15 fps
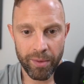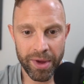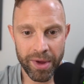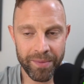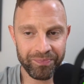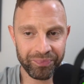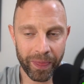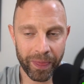
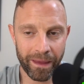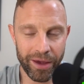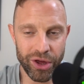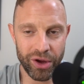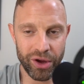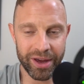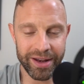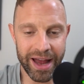mean,
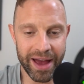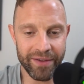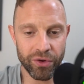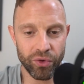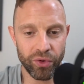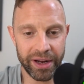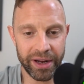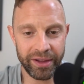you can
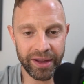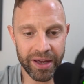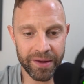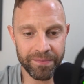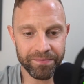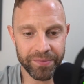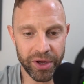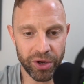never
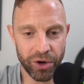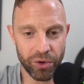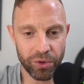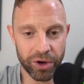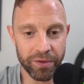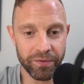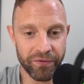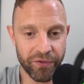really,
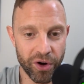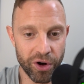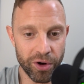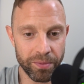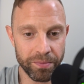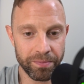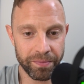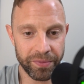
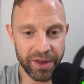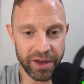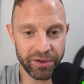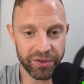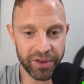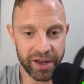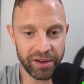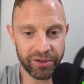confirm
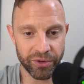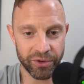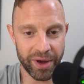these things.